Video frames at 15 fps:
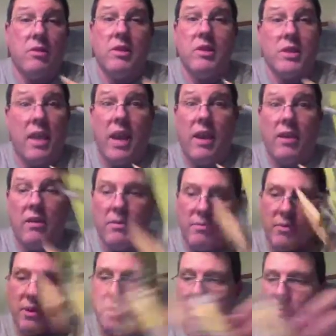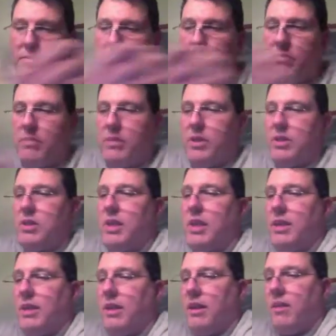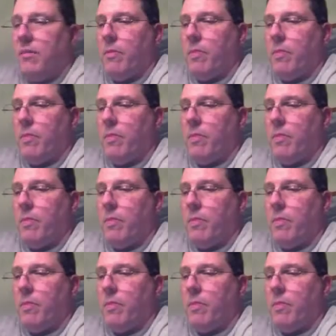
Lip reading: in scale. So there's an idea.